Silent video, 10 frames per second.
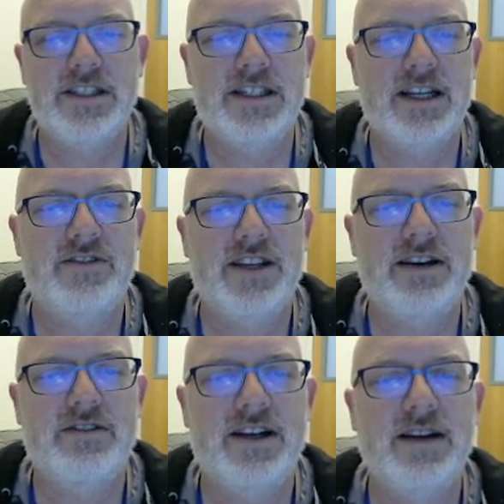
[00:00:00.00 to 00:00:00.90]
just think of it
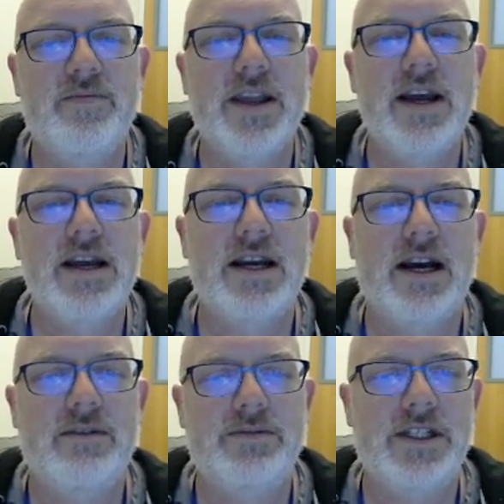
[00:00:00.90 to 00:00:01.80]
that way.
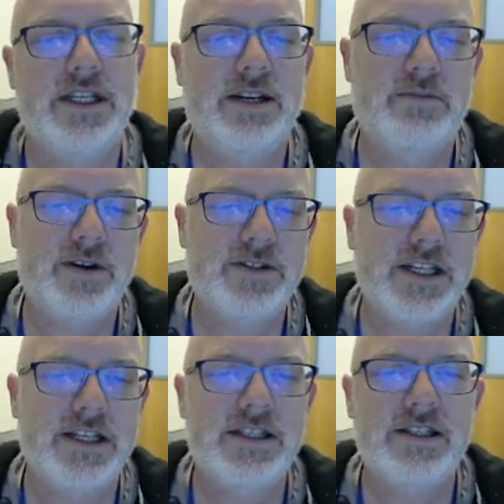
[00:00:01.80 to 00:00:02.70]
Um, unique
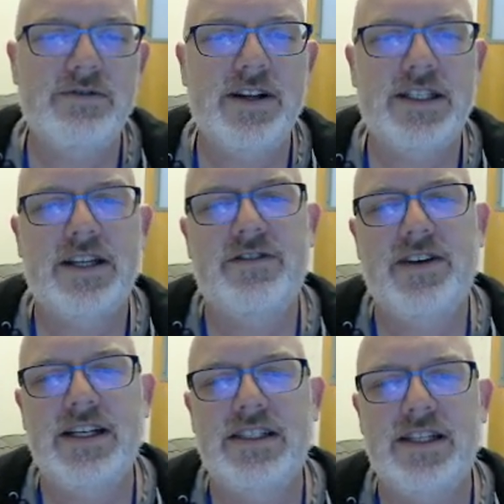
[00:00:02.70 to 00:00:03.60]
proteins, we
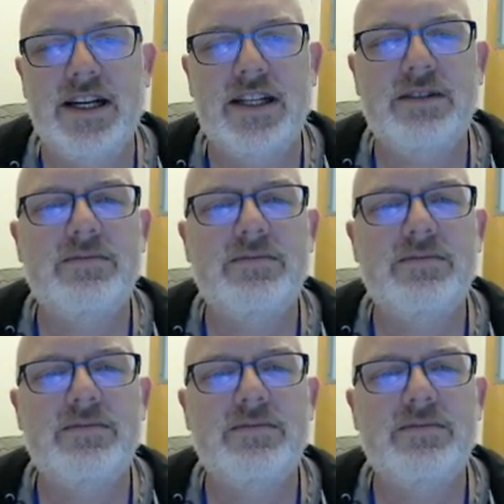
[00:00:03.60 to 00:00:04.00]
identified slightly